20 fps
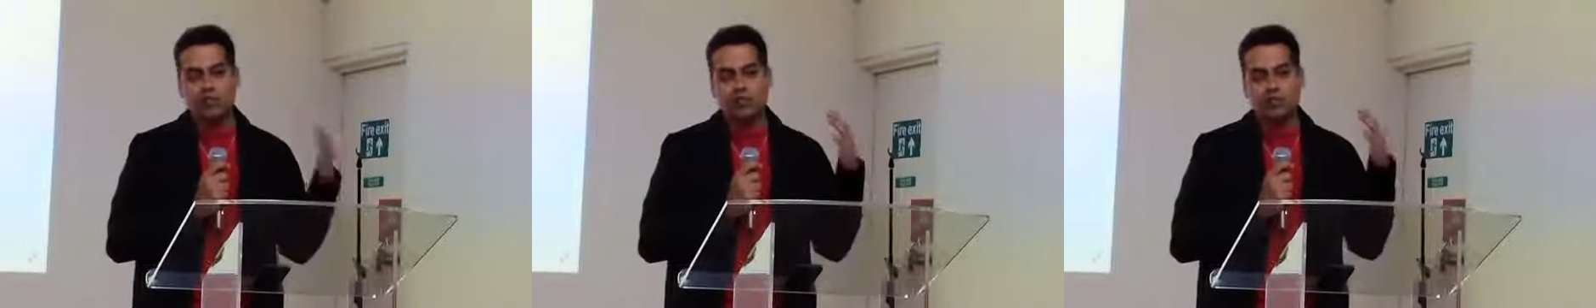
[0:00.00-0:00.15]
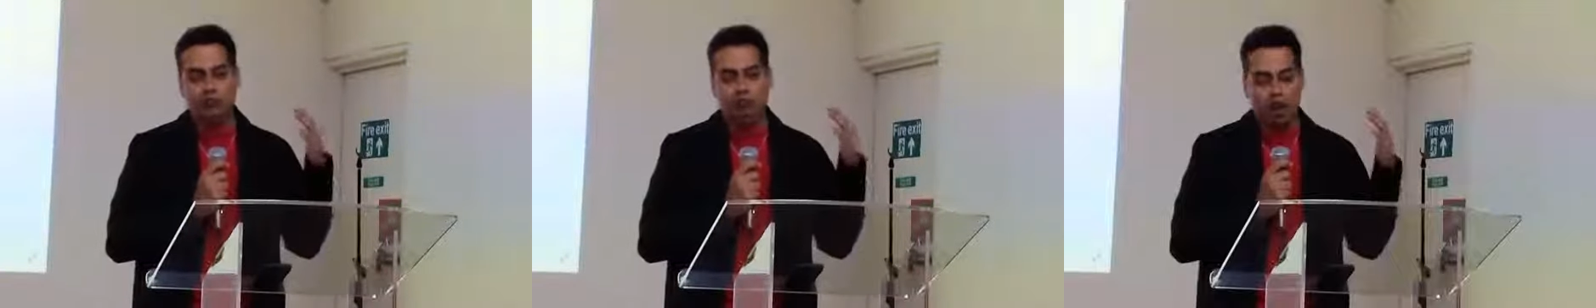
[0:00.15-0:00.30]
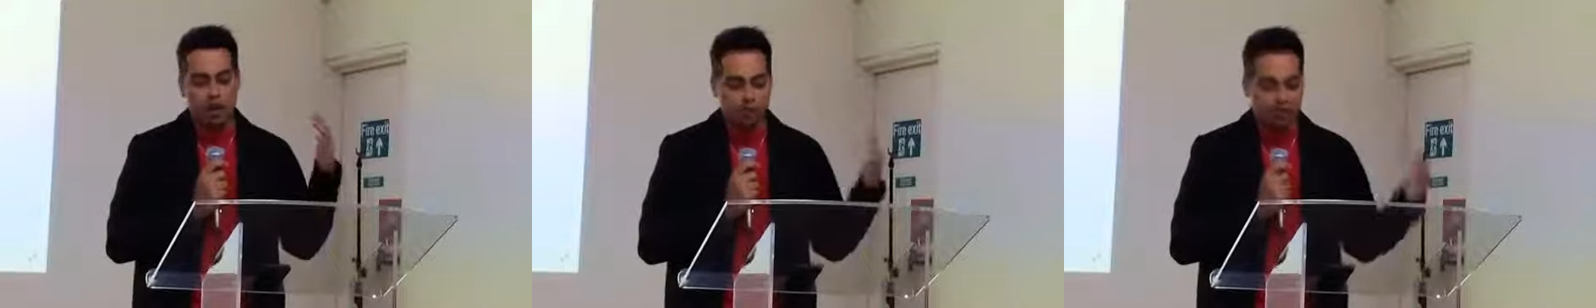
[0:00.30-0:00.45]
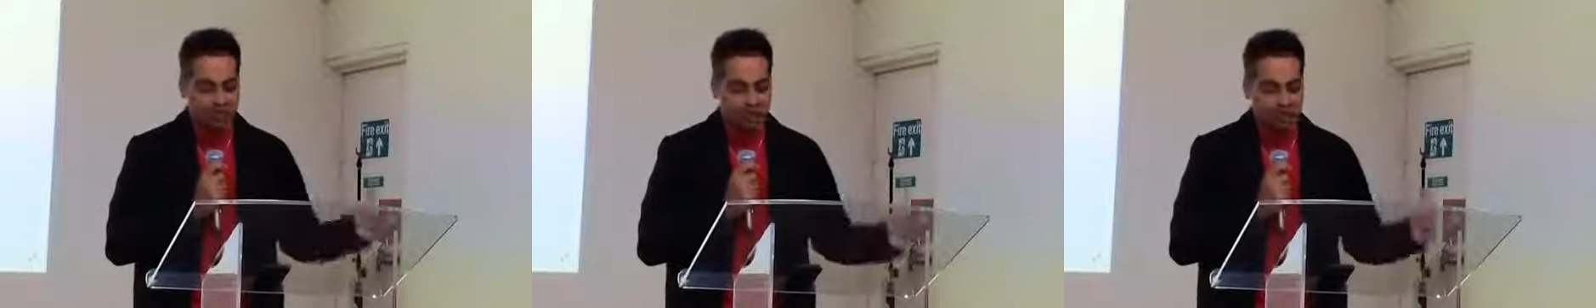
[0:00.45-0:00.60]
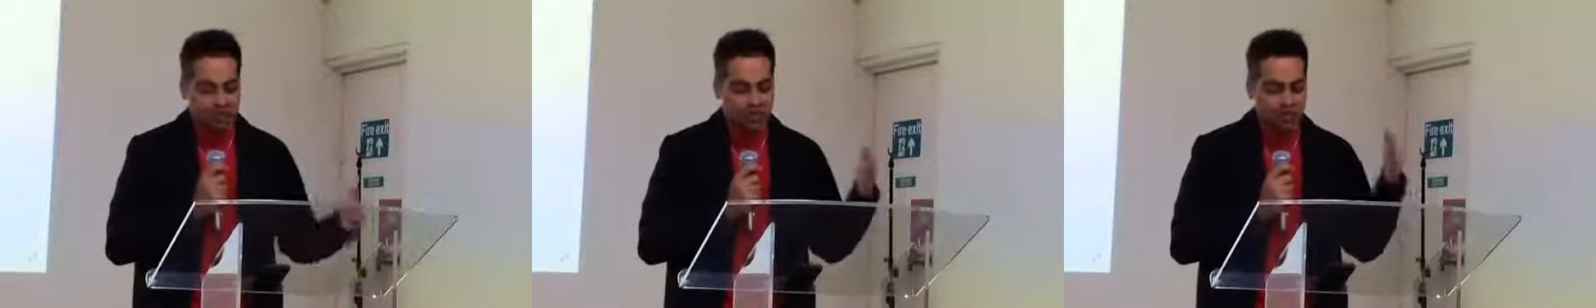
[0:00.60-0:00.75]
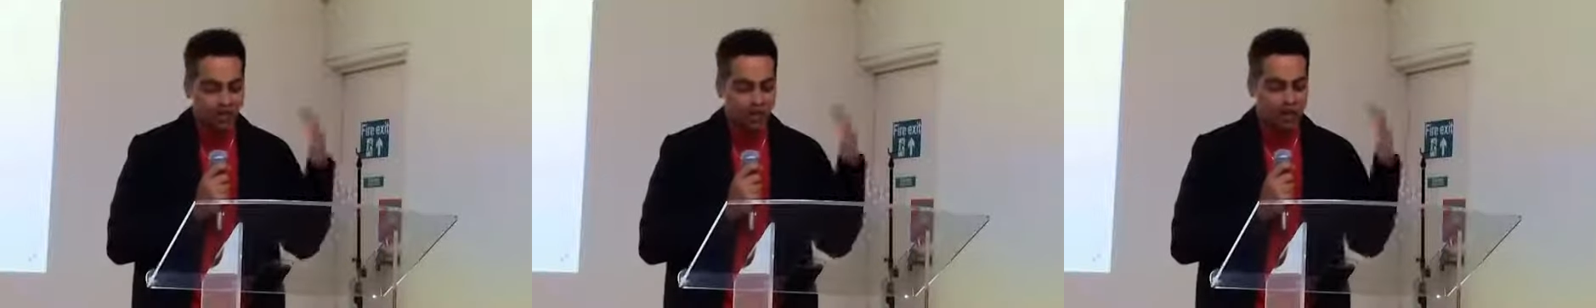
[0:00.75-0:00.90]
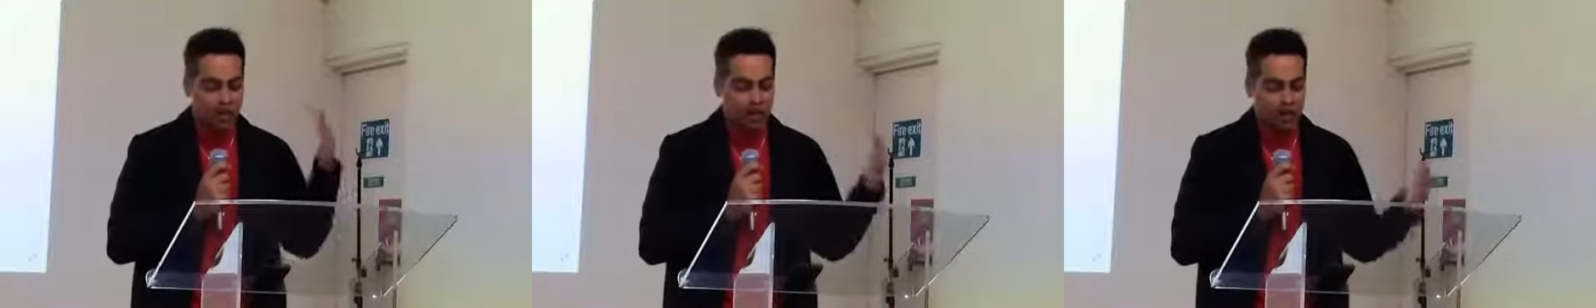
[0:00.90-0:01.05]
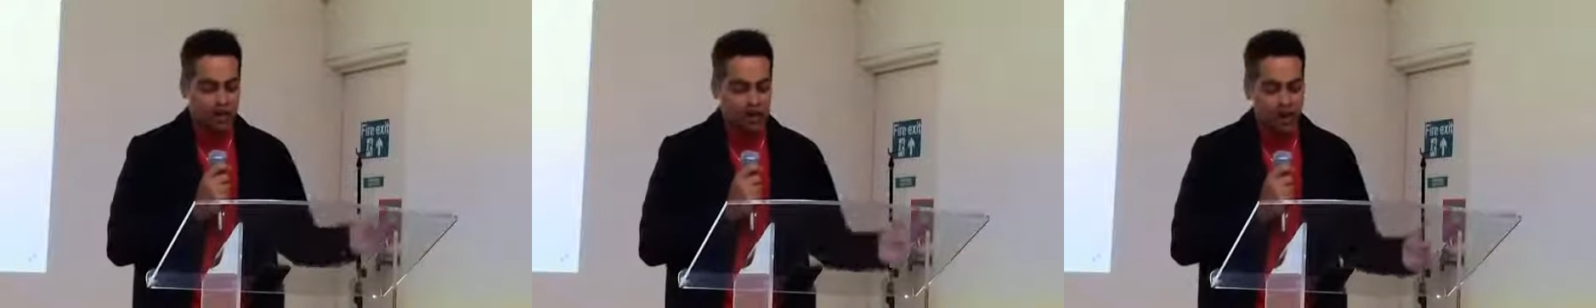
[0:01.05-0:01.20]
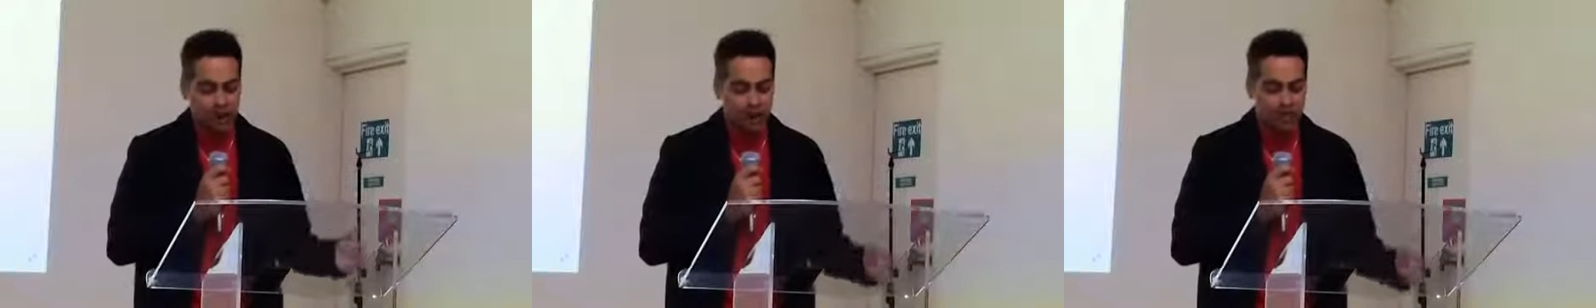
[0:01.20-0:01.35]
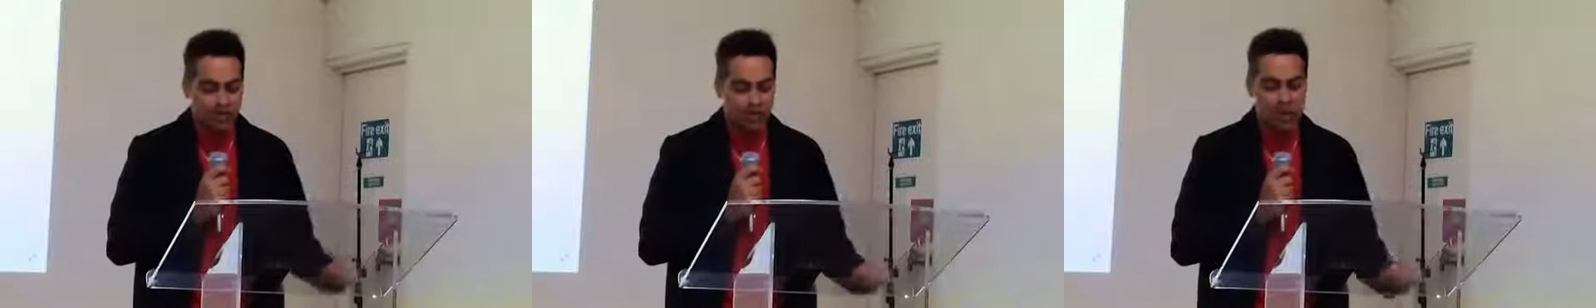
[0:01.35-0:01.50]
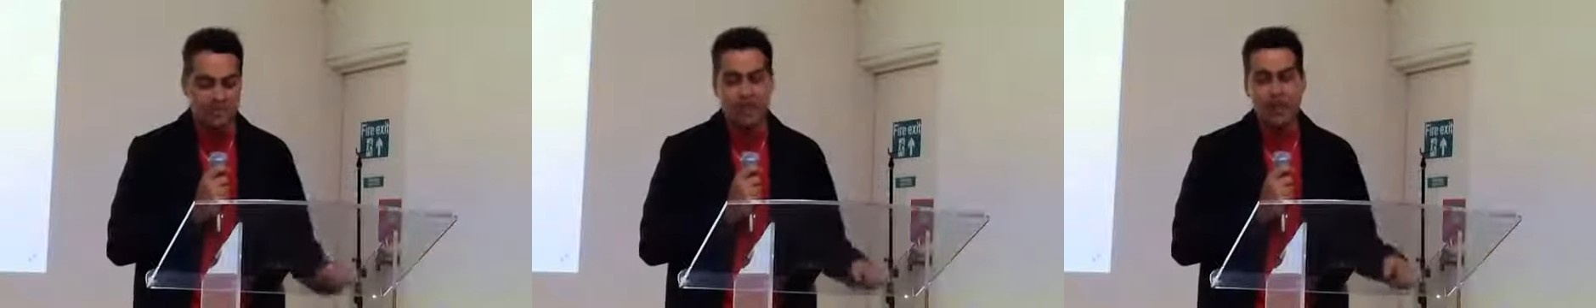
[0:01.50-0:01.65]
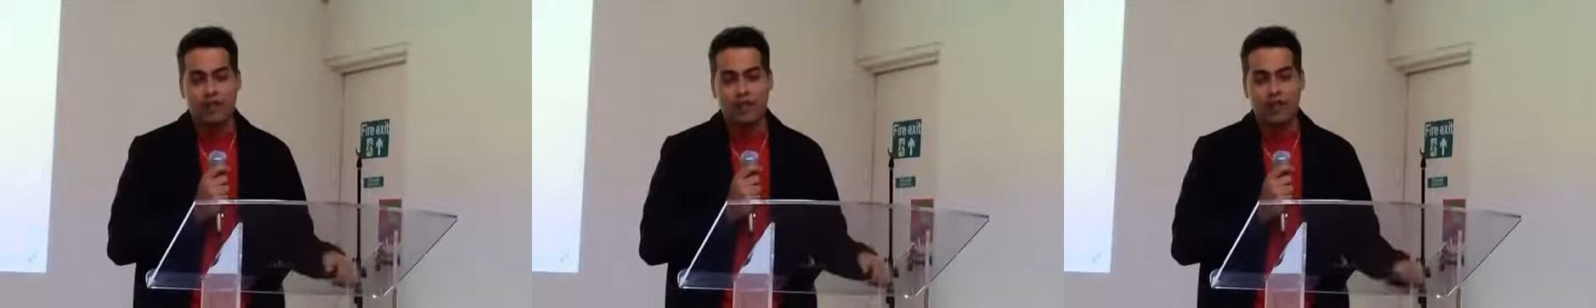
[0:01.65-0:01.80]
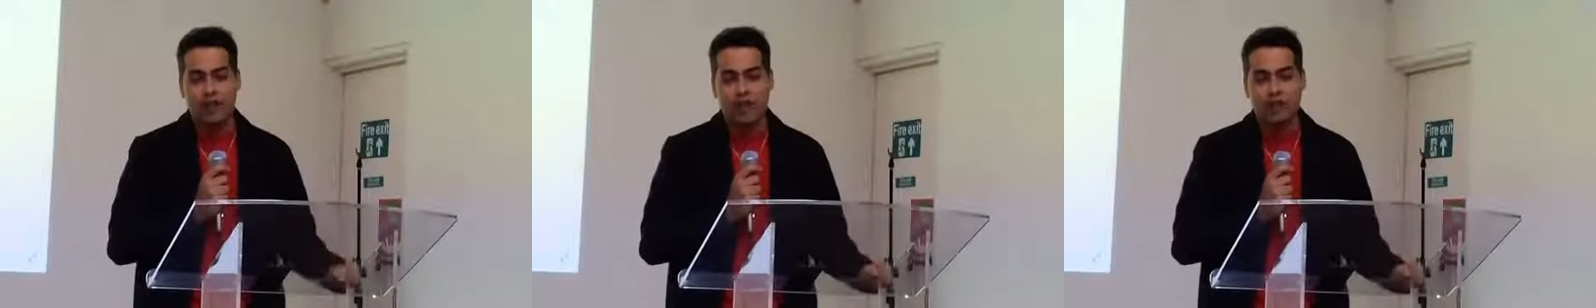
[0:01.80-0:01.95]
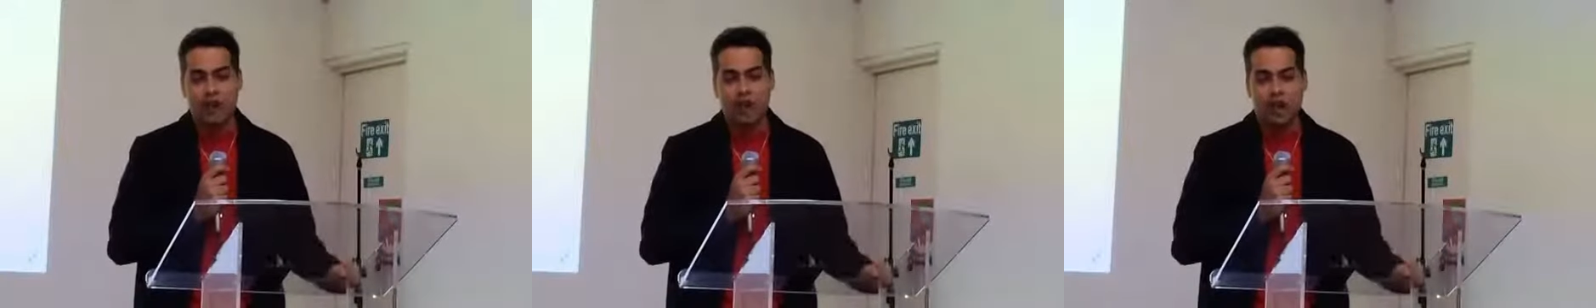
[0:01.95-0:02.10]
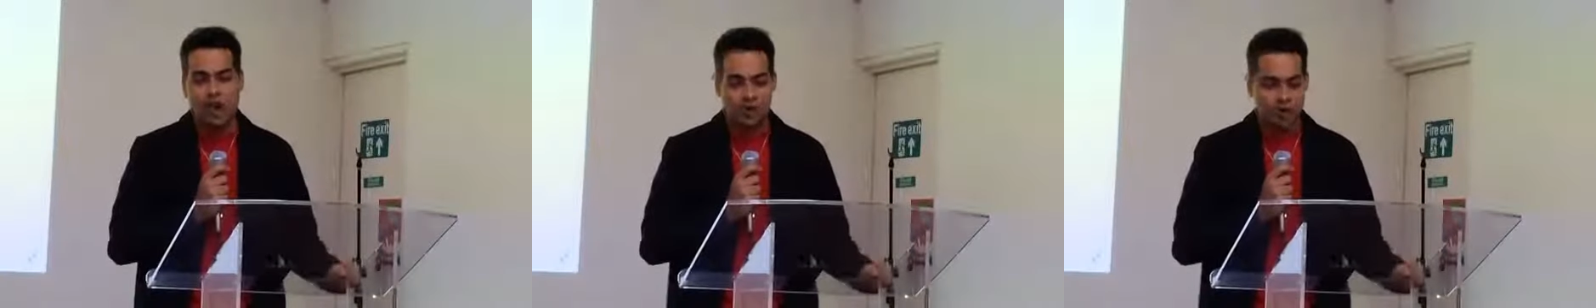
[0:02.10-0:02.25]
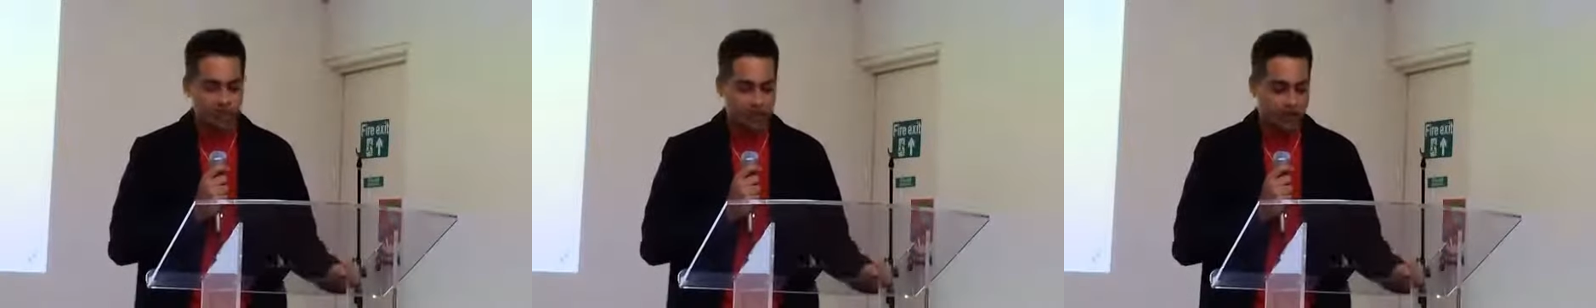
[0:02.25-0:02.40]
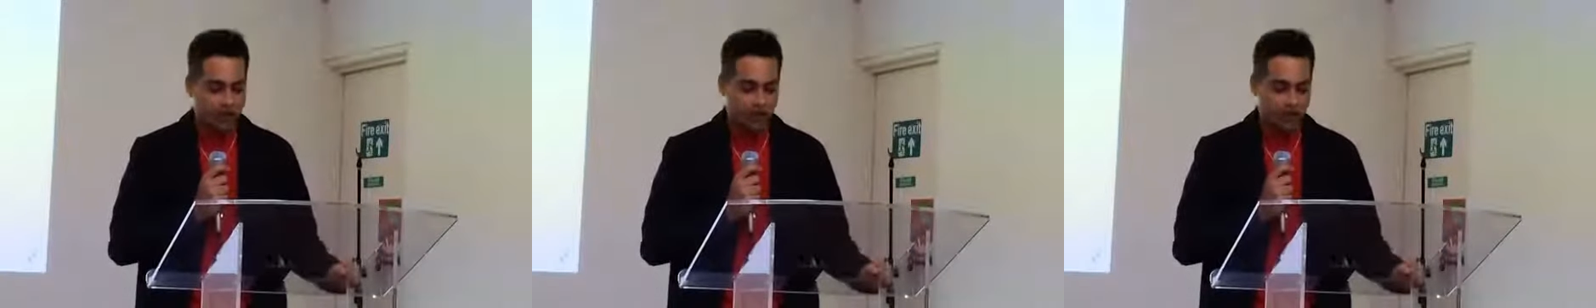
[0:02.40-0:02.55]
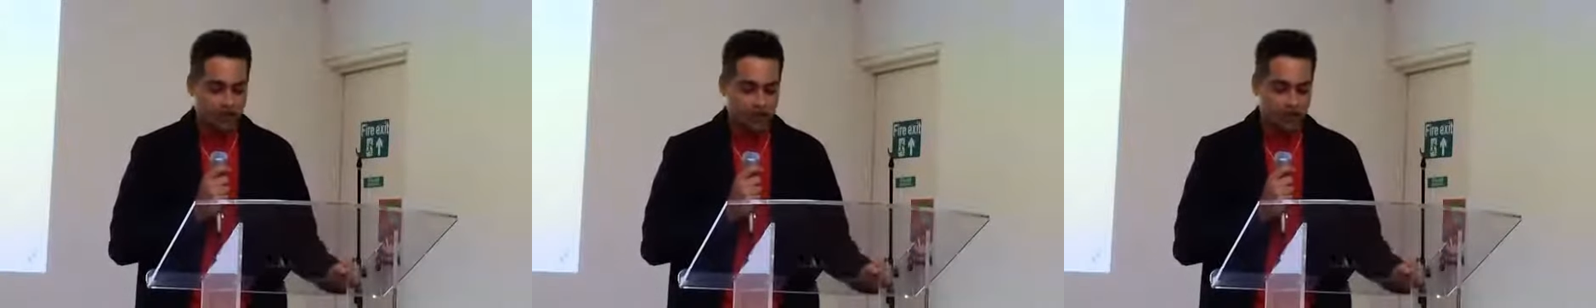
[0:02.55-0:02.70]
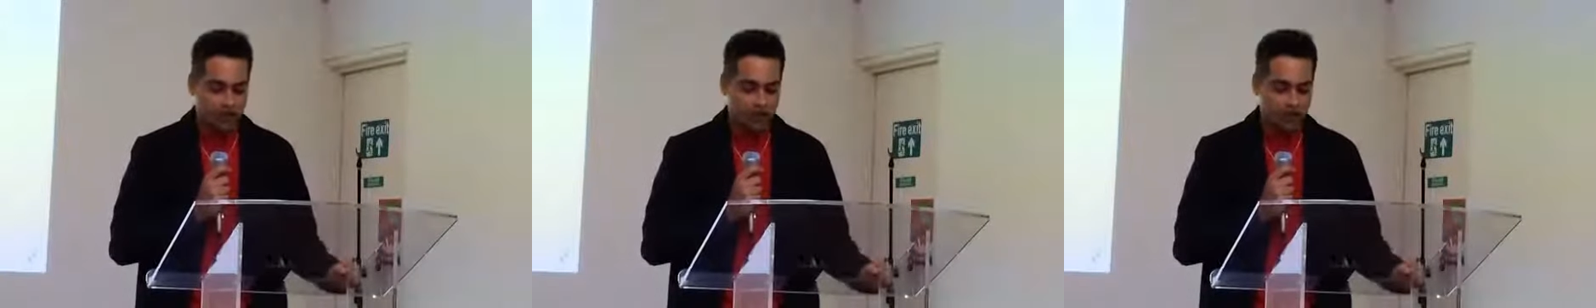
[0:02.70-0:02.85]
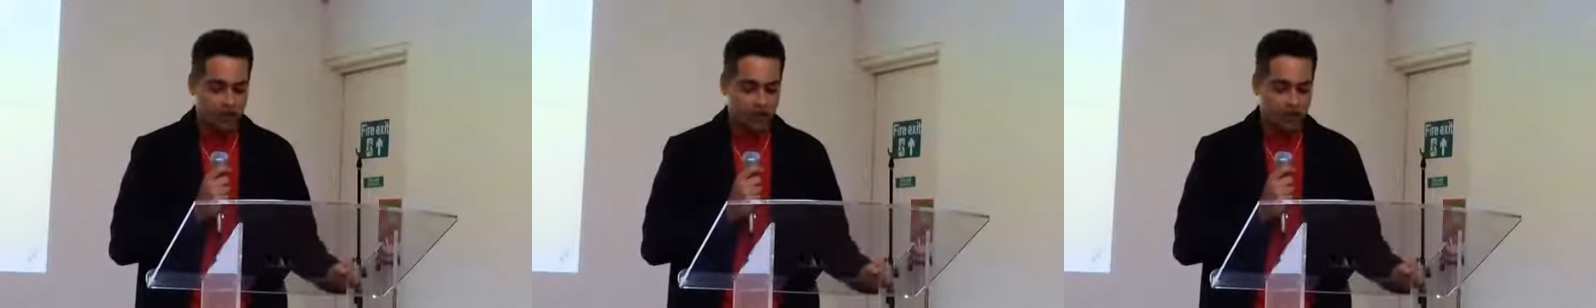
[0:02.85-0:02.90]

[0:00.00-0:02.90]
our roots and our networks in every part of the country.